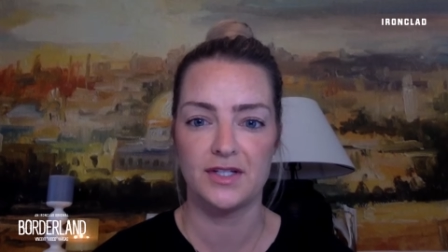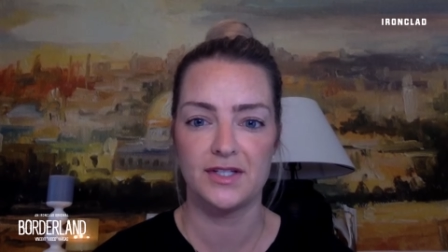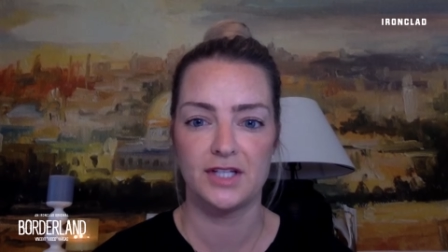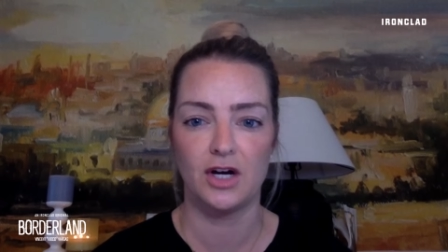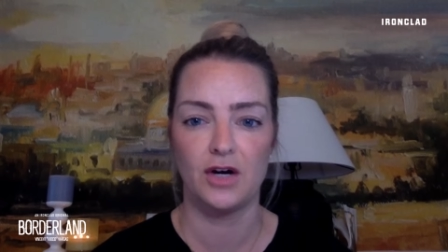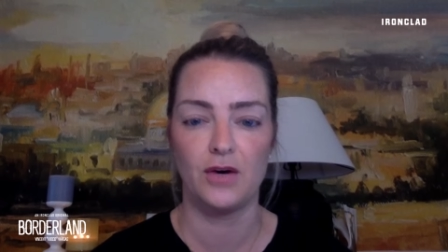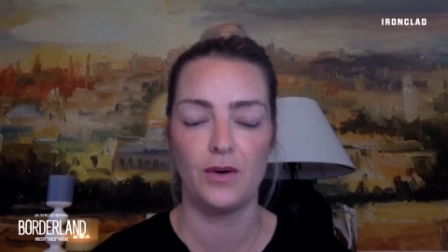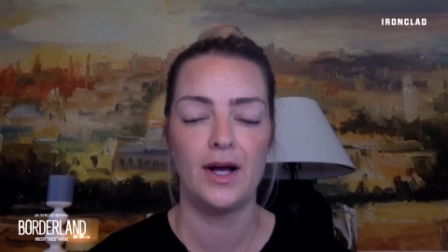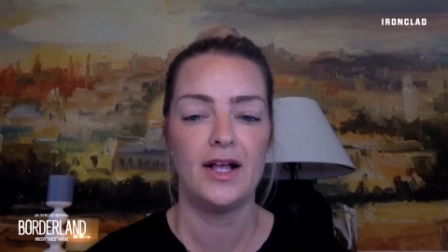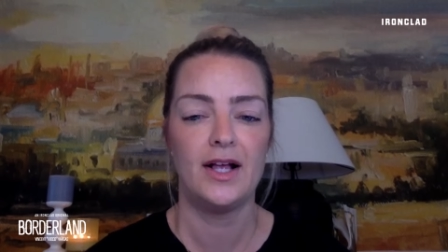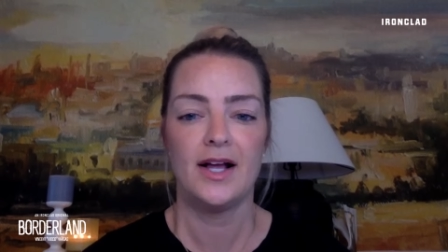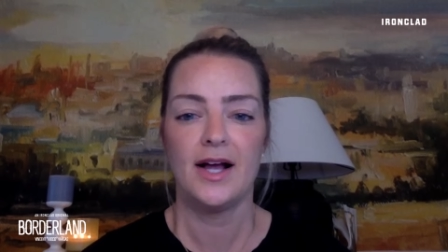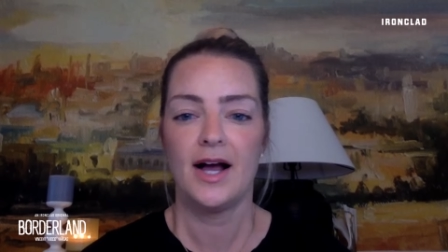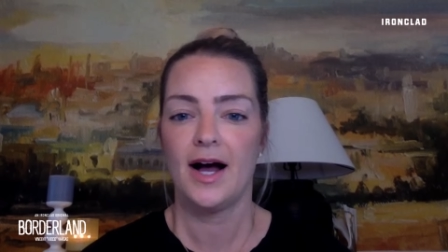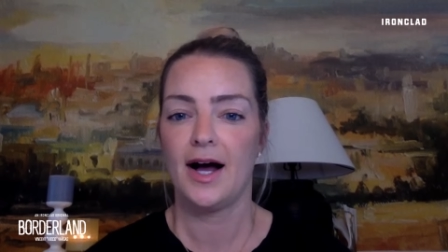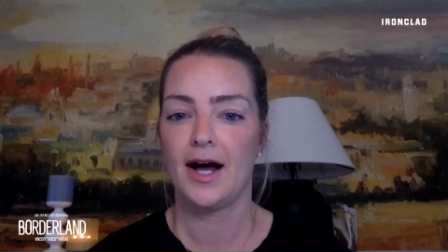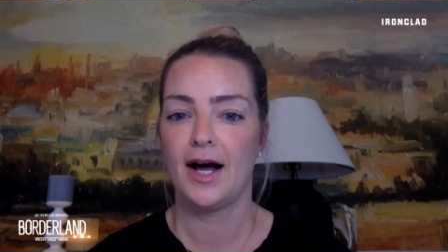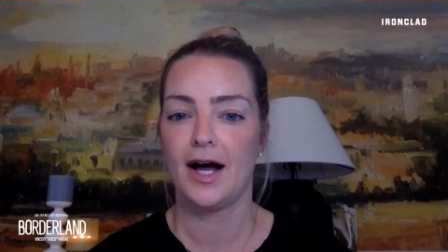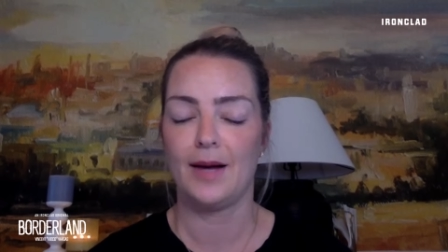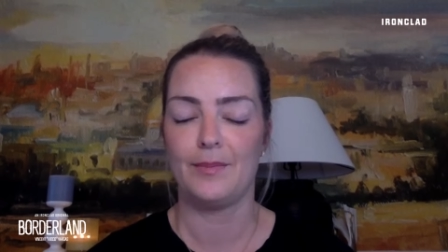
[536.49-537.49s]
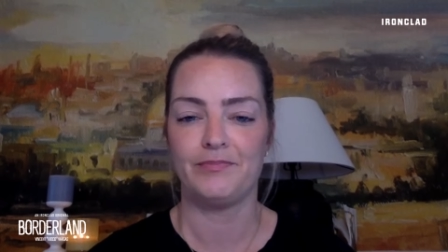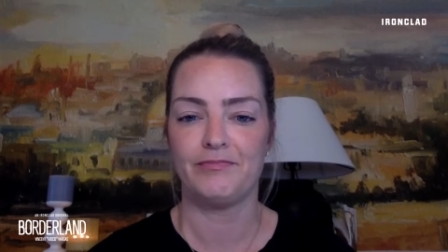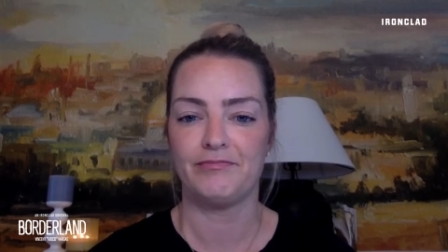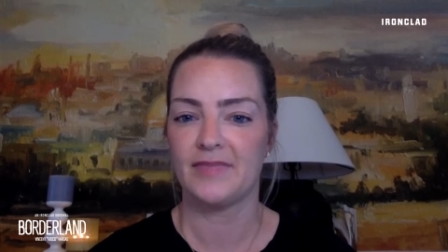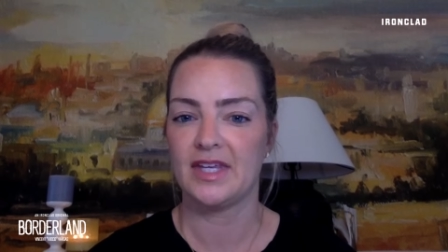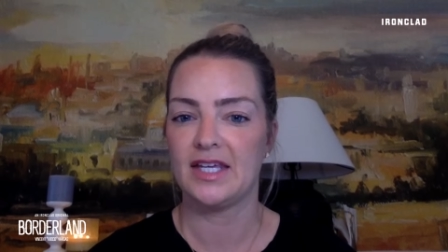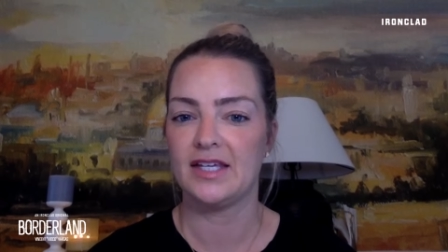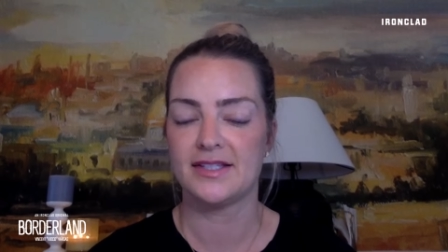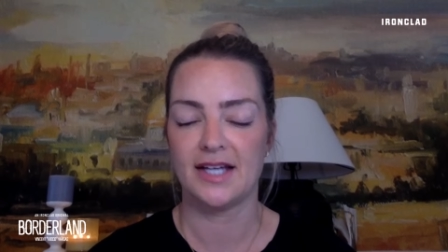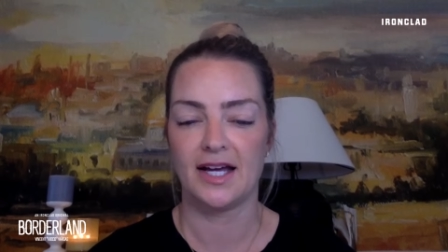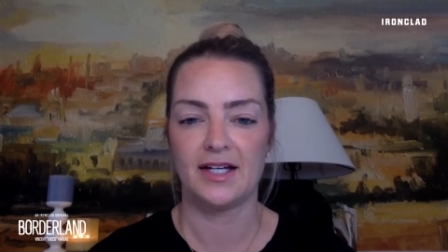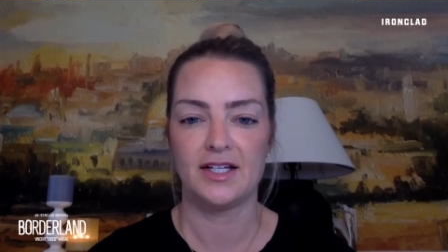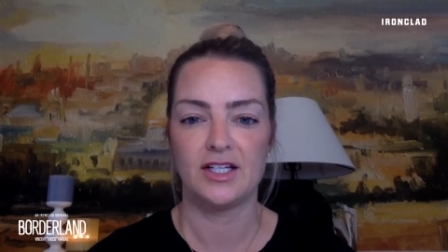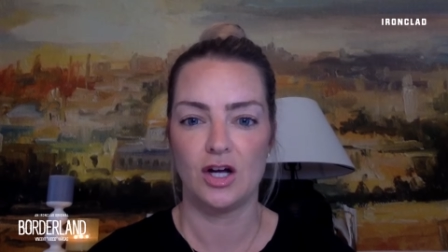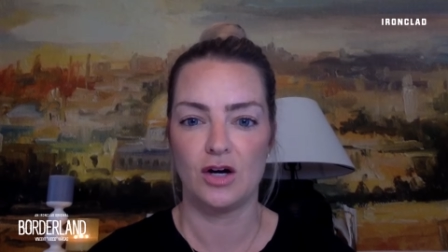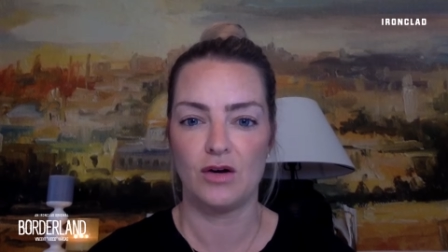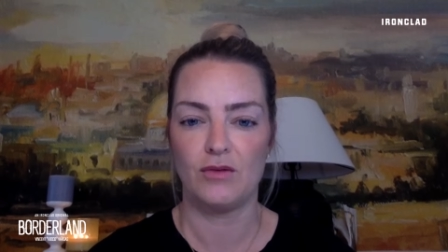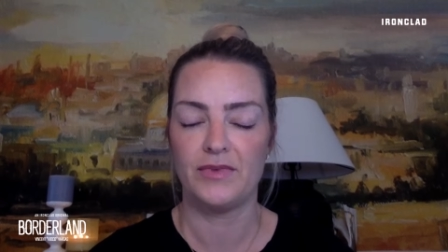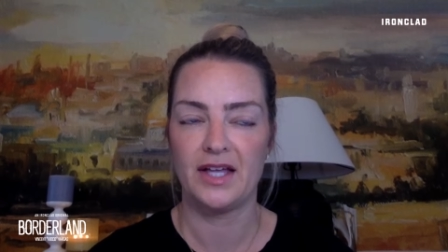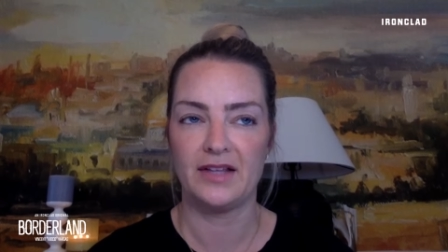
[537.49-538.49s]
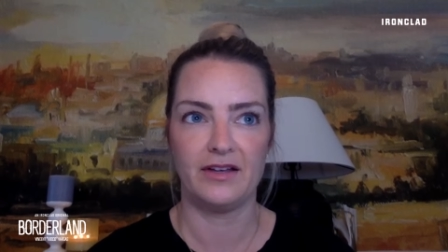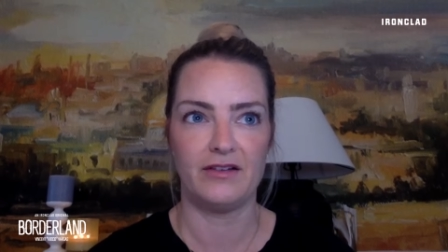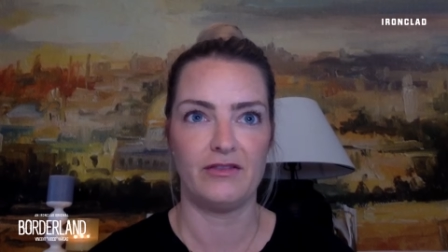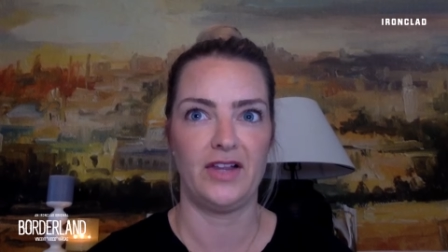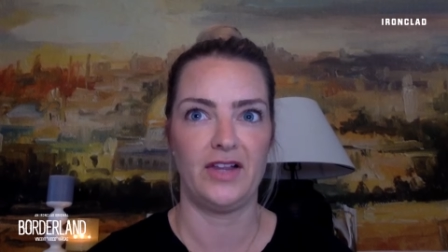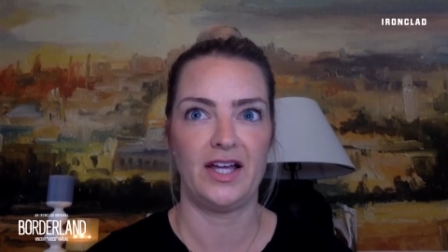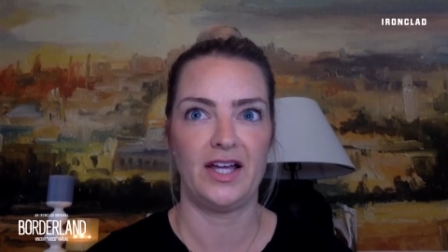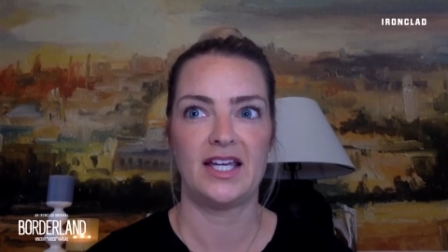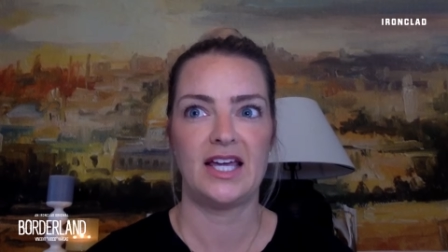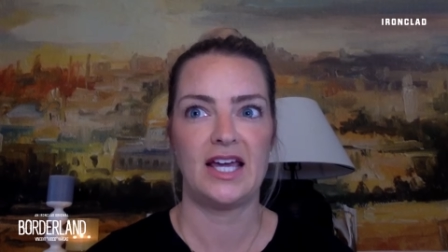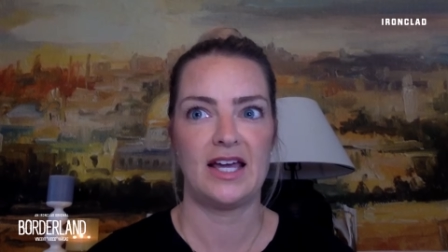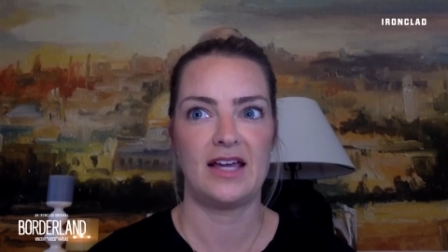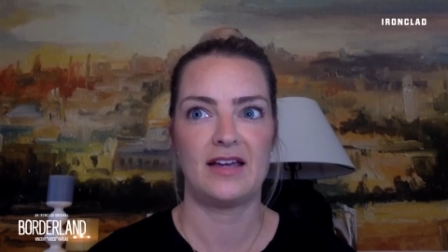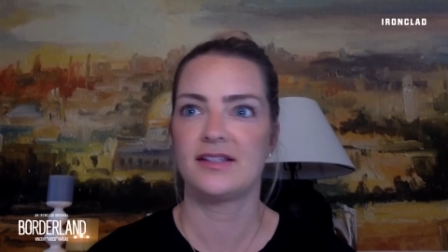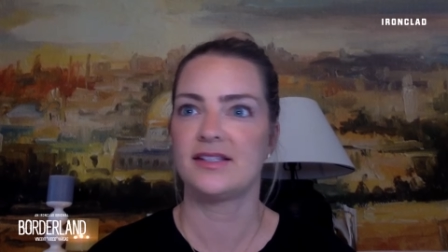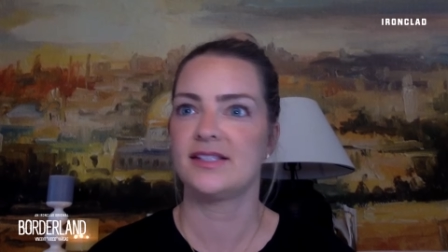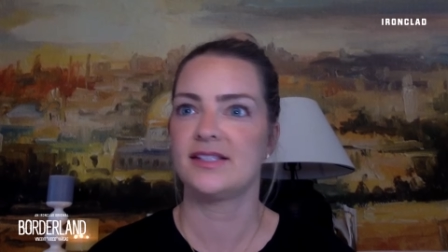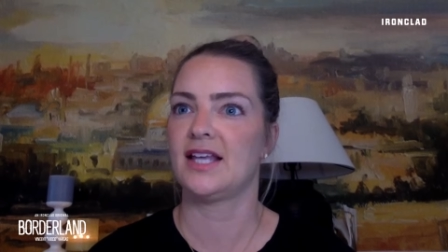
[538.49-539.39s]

So um, he said, you know, they live like kings.